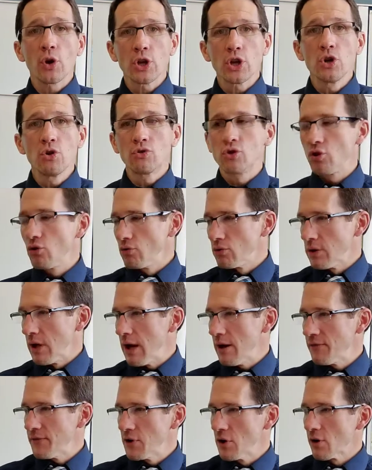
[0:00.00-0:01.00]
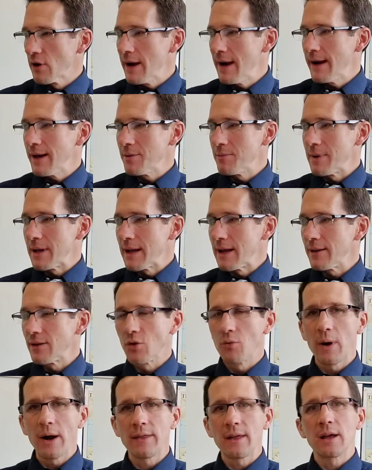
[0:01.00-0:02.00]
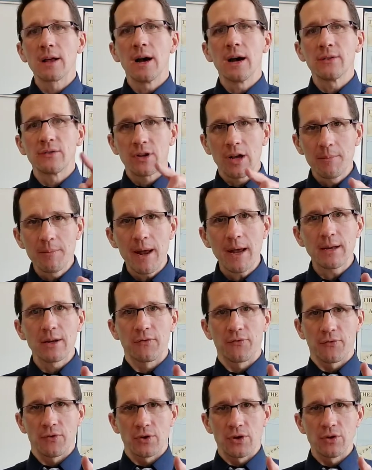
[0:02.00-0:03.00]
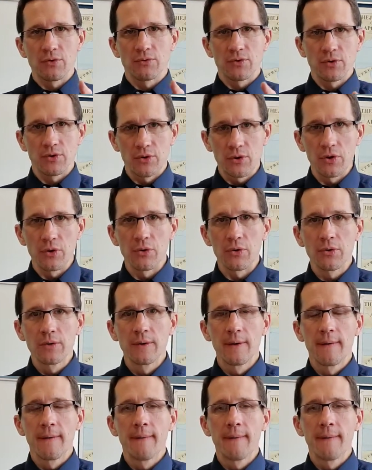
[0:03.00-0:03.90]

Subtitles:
you to love your enemy the way that God's commanded for you to do,